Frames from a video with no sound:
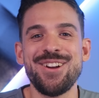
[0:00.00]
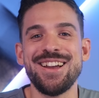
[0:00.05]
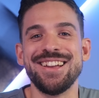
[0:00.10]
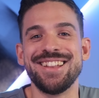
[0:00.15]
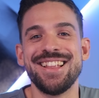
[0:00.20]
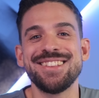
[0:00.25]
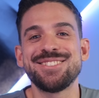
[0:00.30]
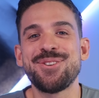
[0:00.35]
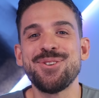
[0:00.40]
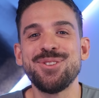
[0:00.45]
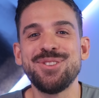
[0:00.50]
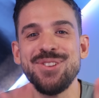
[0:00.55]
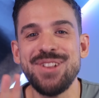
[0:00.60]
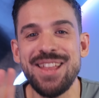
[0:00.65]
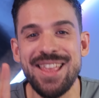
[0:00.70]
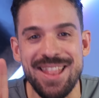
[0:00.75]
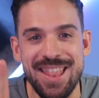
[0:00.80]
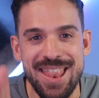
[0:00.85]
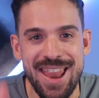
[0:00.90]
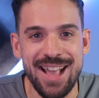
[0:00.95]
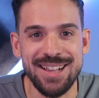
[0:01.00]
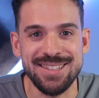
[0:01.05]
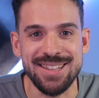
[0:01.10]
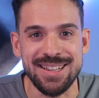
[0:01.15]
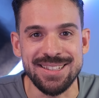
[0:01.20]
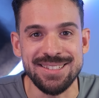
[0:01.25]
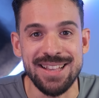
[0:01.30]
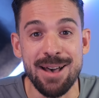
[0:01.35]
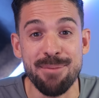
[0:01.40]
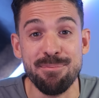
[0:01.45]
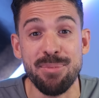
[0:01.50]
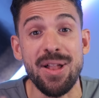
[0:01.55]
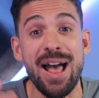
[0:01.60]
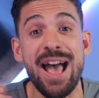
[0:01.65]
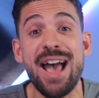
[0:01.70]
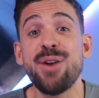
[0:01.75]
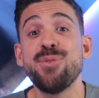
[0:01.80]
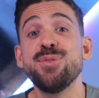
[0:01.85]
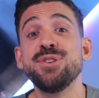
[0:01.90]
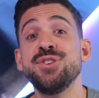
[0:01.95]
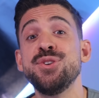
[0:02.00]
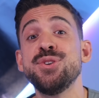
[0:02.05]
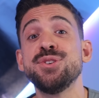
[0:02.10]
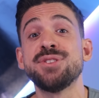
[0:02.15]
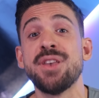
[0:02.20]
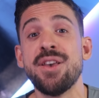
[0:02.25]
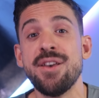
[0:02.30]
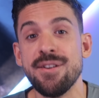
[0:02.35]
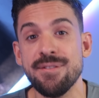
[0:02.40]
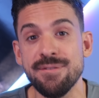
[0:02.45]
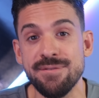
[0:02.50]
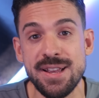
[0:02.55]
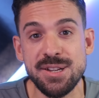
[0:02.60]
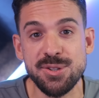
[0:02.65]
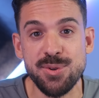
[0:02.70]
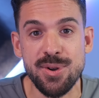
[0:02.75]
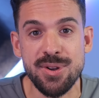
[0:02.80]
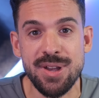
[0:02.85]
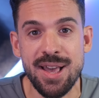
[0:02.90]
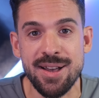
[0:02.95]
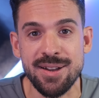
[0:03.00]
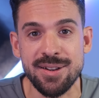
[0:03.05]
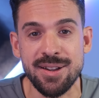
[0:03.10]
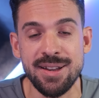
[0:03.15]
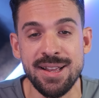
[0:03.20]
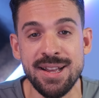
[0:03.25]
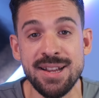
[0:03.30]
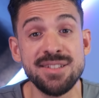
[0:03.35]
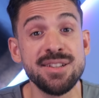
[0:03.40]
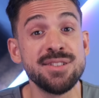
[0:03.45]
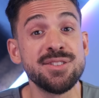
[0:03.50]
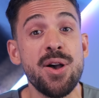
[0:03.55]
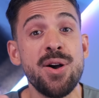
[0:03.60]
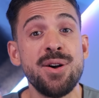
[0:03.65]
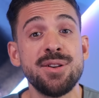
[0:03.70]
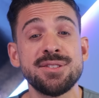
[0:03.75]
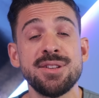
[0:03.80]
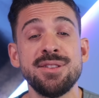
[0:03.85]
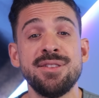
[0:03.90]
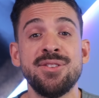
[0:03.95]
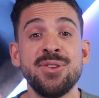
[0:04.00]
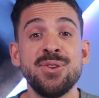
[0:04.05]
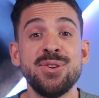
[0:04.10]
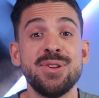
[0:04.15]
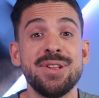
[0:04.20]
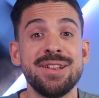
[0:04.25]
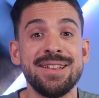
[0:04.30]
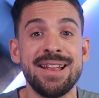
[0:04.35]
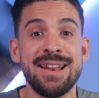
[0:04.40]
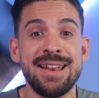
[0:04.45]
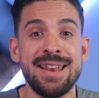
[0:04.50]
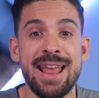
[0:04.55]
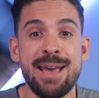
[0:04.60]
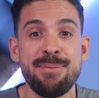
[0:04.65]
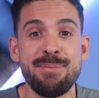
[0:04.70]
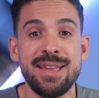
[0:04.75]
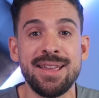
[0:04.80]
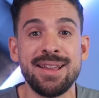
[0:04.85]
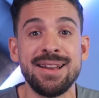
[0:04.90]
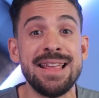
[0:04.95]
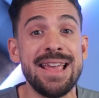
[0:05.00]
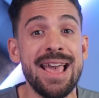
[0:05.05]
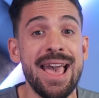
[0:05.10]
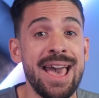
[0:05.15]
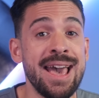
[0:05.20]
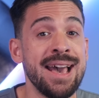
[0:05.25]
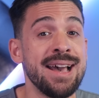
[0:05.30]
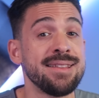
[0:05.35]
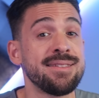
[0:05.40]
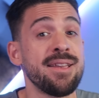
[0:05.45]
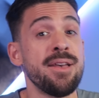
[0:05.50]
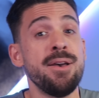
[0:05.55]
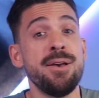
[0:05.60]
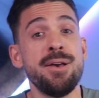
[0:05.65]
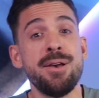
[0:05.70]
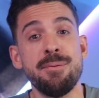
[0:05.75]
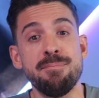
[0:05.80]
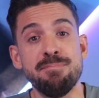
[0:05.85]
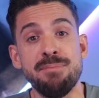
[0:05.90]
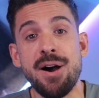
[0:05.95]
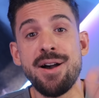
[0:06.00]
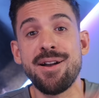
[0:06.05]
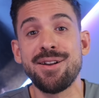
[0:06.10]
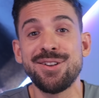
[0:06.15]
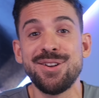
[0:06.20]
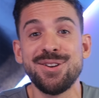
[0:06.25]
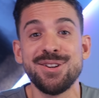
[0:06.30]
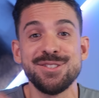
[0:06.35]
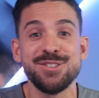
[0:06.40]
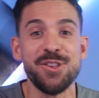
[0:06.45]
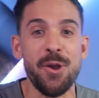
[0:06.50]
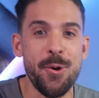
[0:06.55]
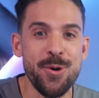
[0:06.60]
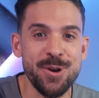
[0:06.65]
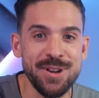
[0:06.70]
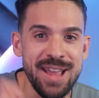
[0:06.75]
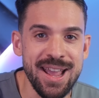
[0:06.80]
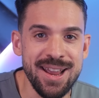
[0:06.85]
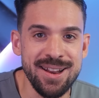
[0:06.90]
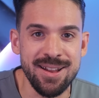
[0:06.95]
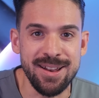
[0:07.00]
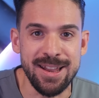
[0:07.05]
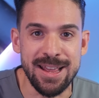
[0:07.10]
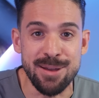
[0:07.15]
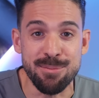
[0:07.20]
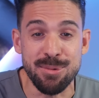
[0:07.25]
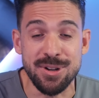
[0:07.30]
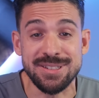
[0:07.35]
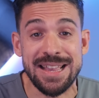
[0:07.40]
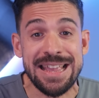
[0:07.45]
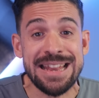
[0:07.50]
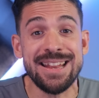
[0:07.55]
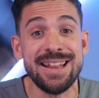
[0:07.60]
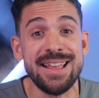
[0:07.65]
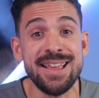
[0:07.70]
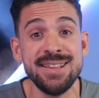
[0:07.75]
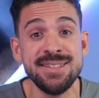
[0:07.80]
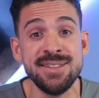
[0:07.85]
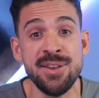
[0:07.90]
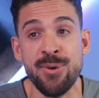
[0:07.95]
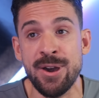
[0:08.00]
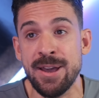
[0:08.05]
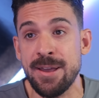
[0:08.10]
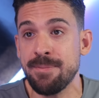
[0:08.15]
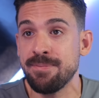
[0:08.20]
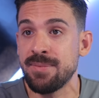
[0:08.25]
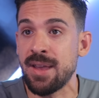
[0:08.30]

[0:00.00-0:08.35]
All right, let's go to the next example. I would use visual calculations also to dynamically add markers or data labels in an easy way.